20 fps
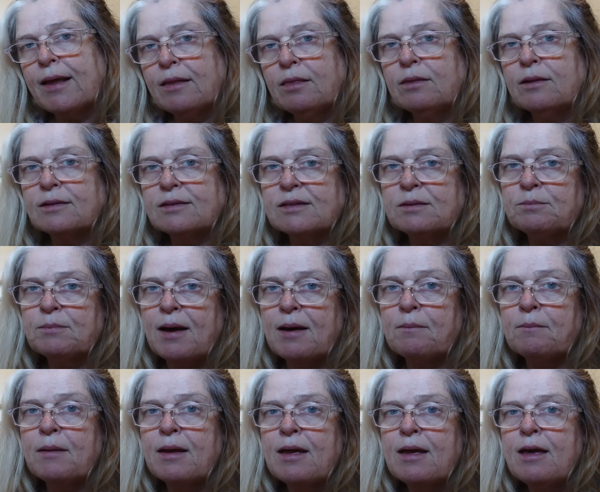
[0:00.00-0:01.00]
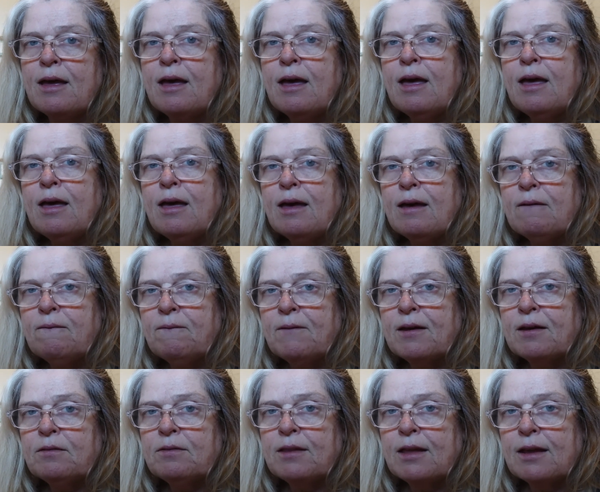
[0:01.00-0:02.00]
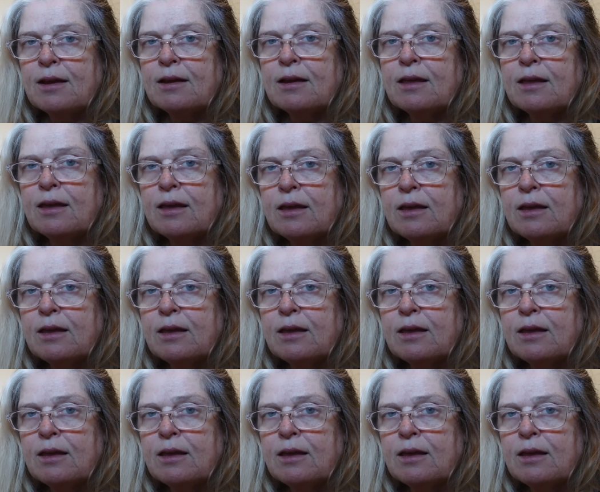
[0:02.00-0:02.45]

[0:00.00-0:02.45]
and looked him up and found that